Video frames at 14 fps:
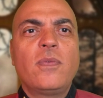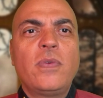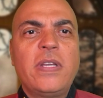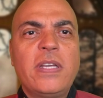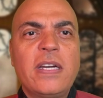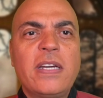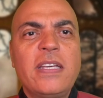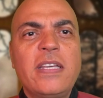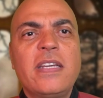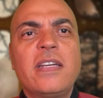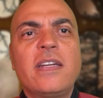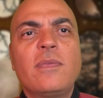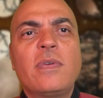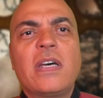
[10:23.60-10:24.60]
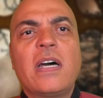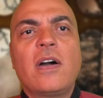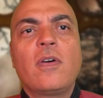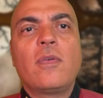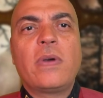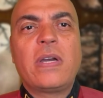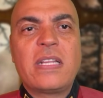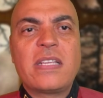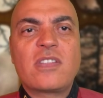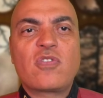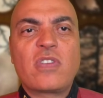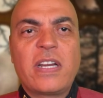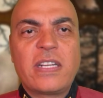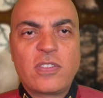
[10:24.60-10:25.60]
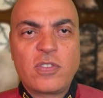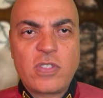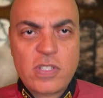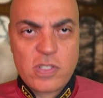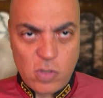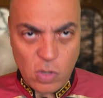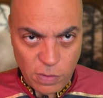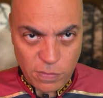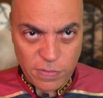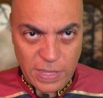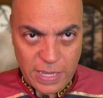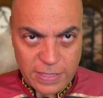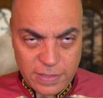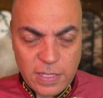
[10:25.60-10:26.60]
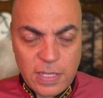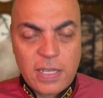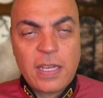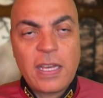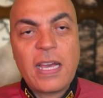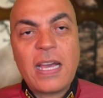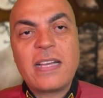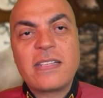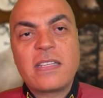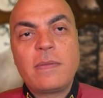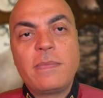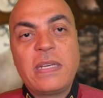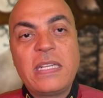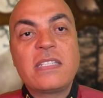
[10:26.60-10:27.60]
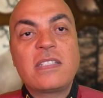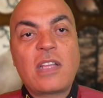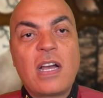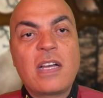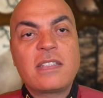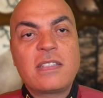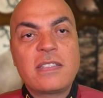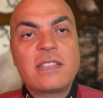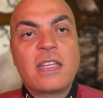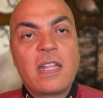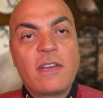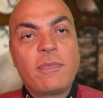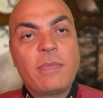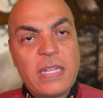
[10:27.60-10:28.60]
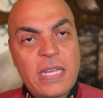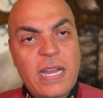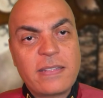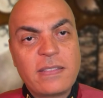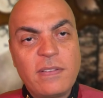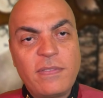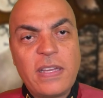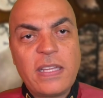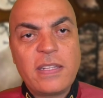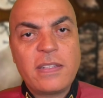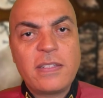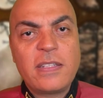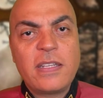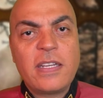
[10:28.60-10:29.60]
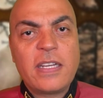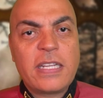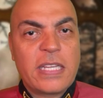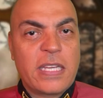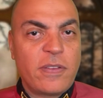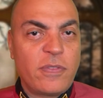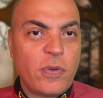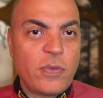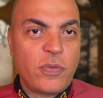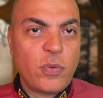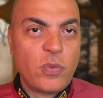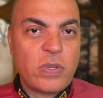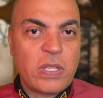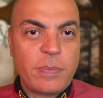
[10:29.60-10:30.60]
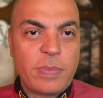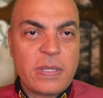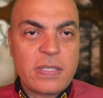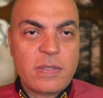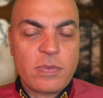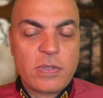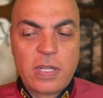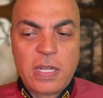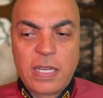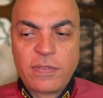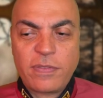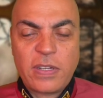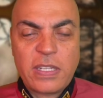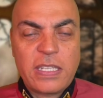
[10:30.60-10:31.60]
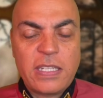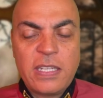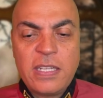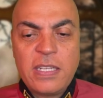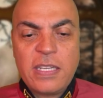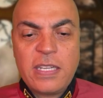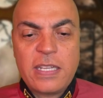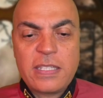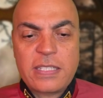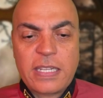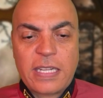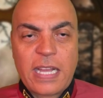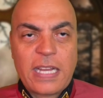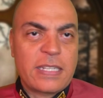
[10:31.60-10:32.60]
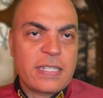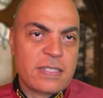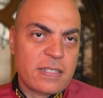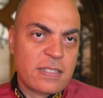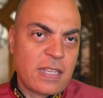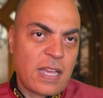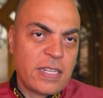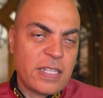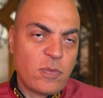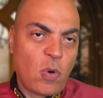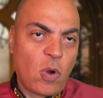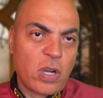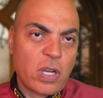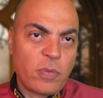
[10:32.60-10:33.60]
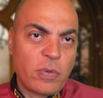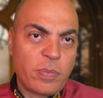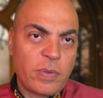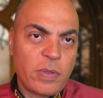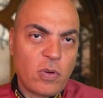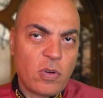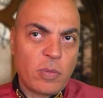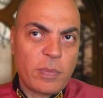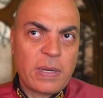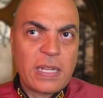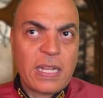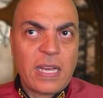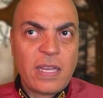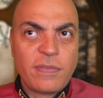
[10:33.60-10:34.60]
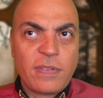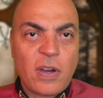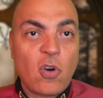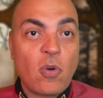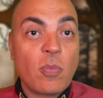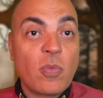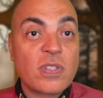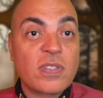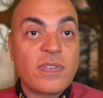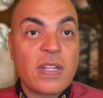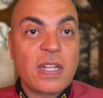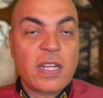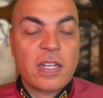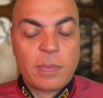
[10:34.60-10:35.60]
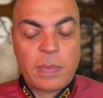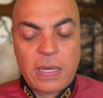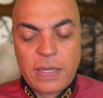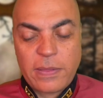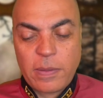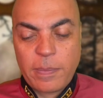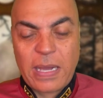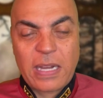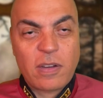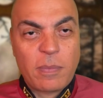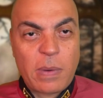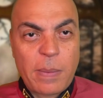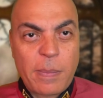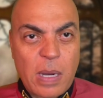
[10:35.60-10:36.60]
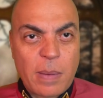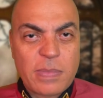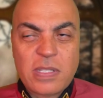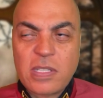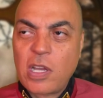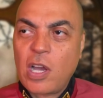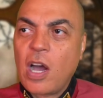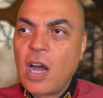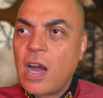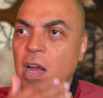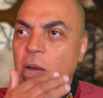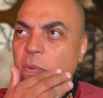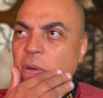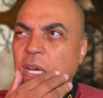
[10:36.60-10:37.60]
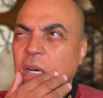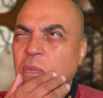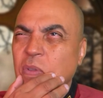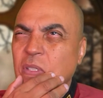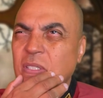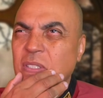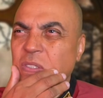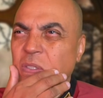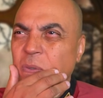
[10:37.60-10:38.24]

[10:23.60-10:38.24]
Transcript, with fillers: We are here with our awareness trying to dissolve that. As in many starseeds that have been activated, and I give you a few tidbits which are like funny, is like I had Esasani walking with me all of my life. I almost fell out of the back of my mom's car when I was